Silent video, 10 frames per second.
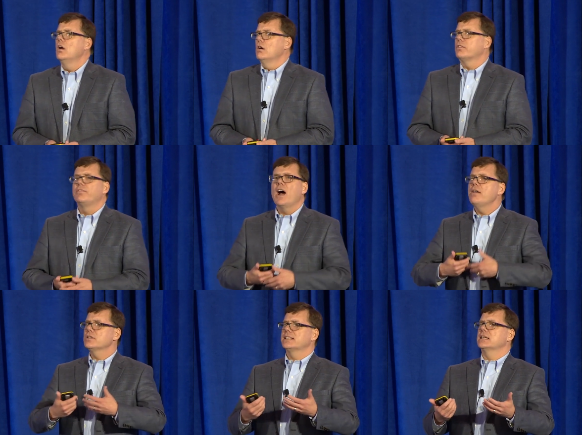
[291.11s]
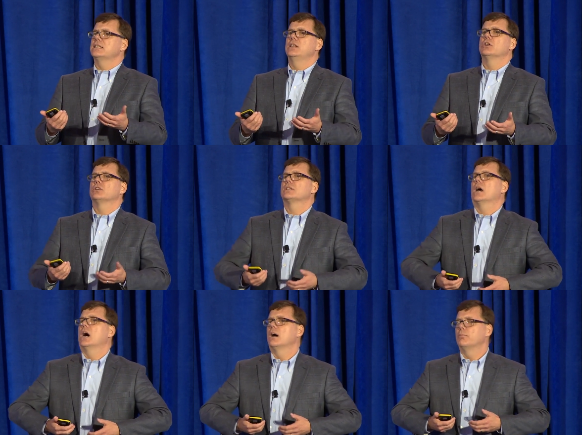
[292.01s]
For 5 or 6 years,
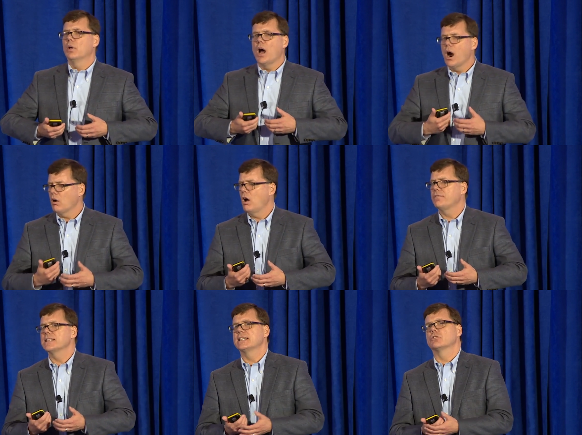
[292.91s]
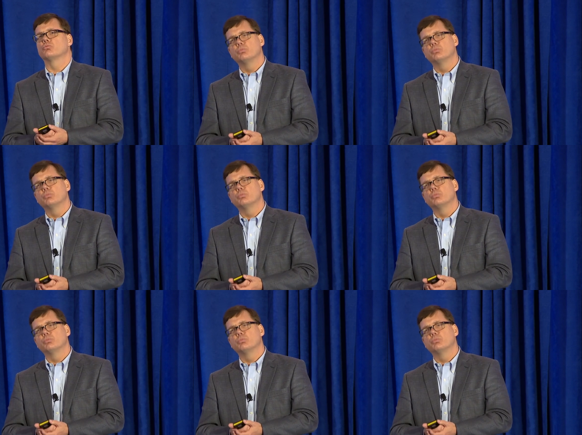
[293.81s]
our office has